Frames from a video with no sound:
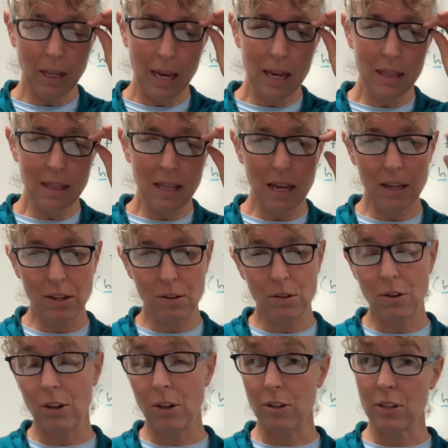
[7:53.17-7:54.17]
And then you
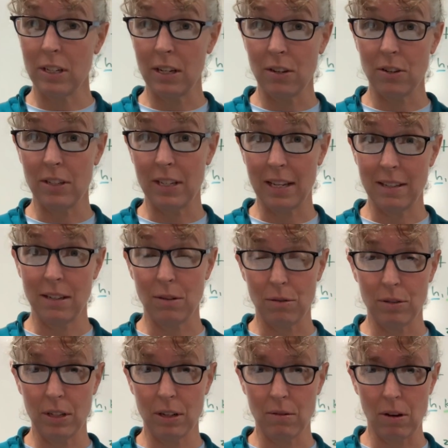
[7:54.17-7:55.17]
know your center is at 0,
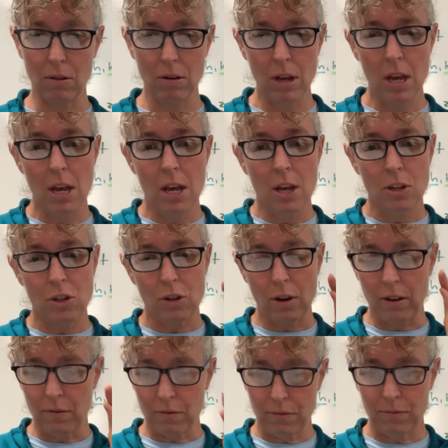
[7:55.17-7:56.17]
0.
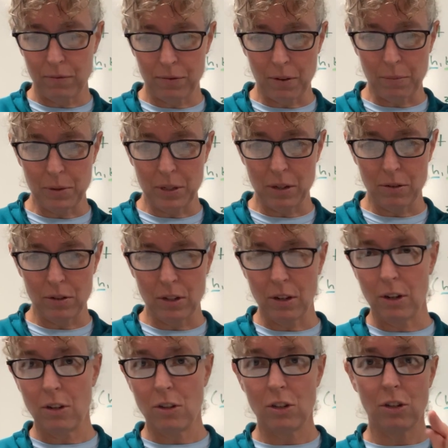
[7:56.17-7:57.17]
So from 0,
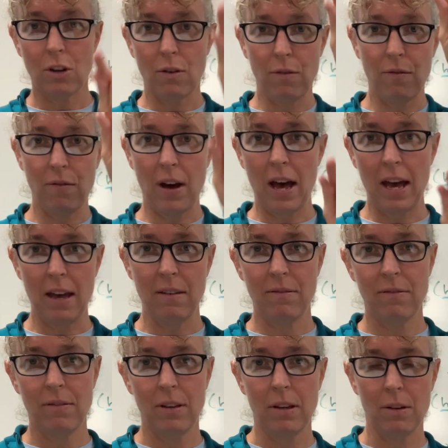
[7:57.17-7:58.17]
0, you just go 5,
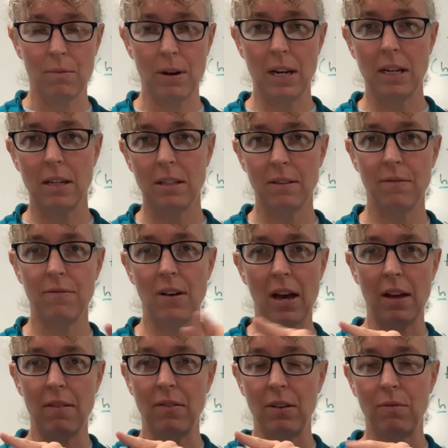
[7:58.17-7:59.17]
radius of
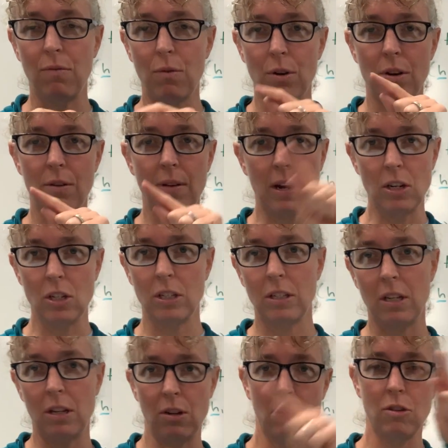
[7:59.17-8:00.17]
5 in 4
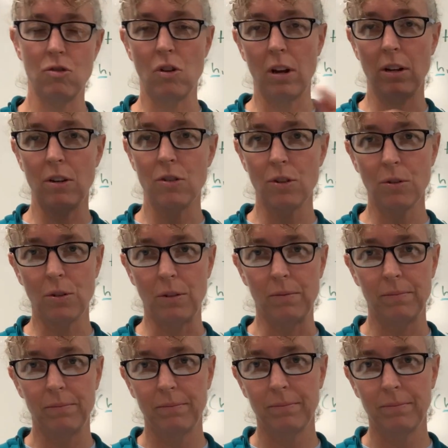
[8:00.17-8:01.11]
directions, and you can draw your circle.